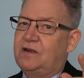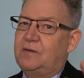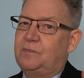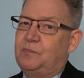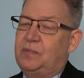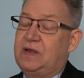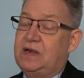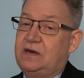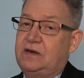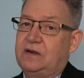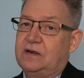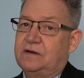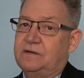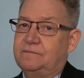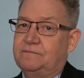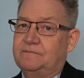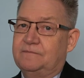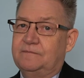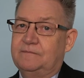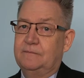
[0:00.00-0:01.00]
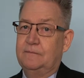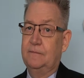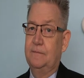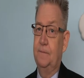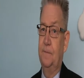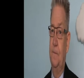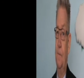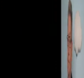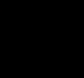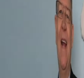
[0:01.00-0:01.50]
opinion.
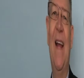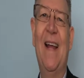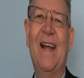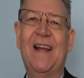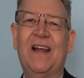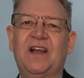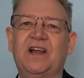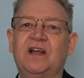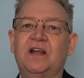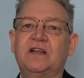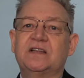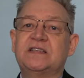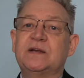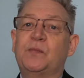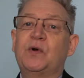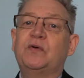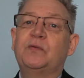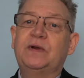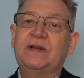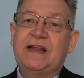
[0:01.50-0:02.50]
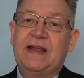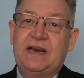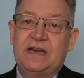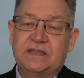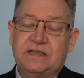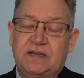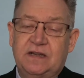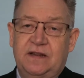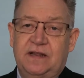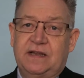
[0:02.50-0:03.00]
Somewhat
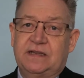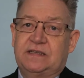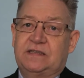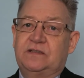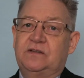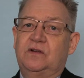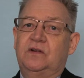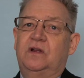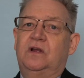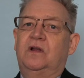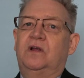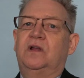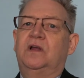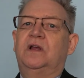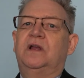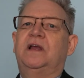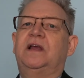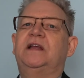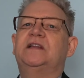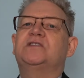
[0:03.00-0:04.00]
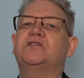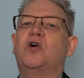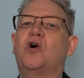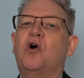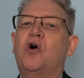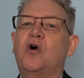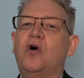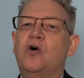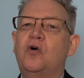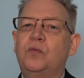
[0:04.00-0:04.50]
related to this, it's
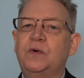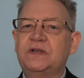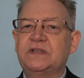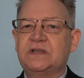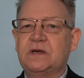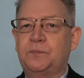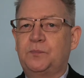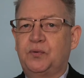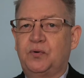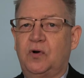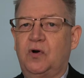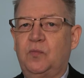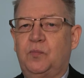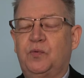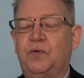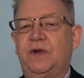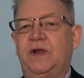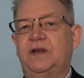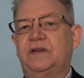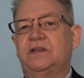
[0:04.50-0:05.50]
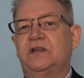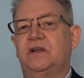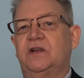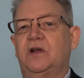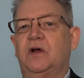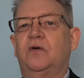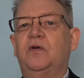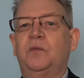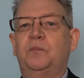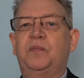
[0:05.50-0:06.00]
always appropriate to
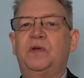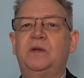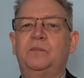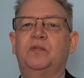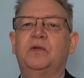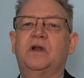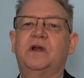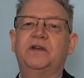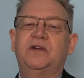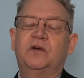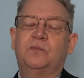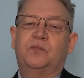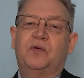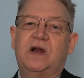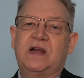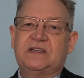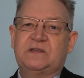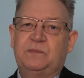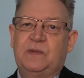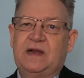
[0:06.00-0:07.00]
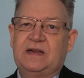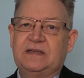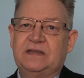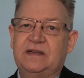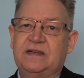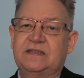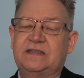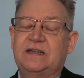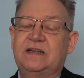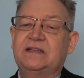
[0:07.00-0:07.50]
go to people on your prospect
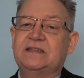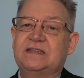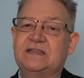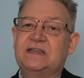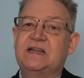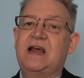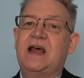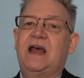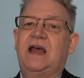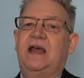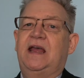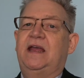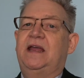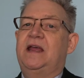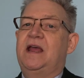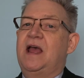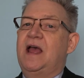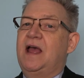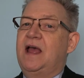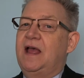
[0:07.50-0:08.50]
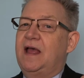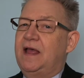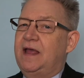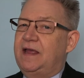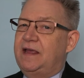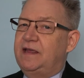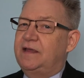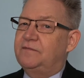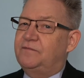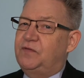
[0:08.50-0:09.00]
list and say,
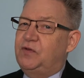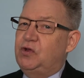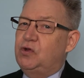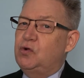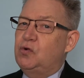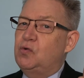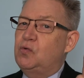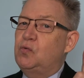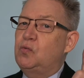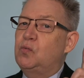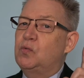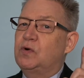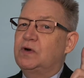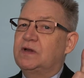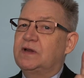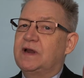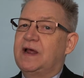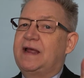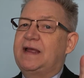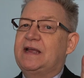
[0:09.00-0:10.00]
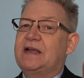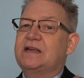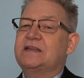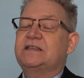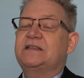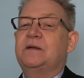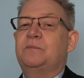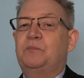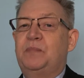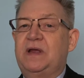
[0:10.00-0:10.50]
if you would like us
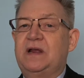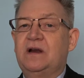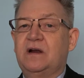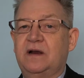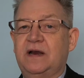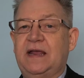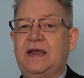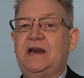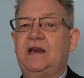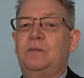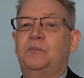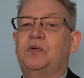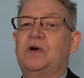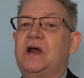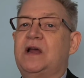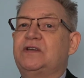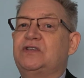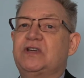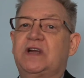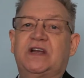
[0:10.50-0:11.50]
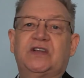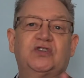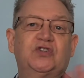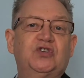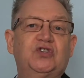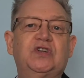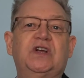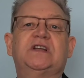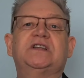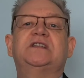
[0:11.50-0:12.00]
to bid on any projects,
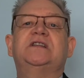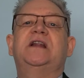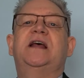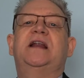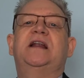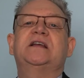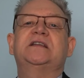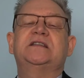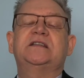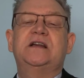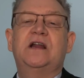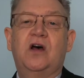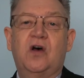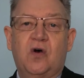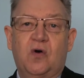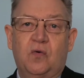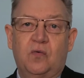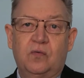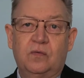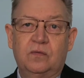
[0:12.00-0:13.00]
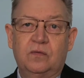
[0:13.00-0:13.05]
just let us know.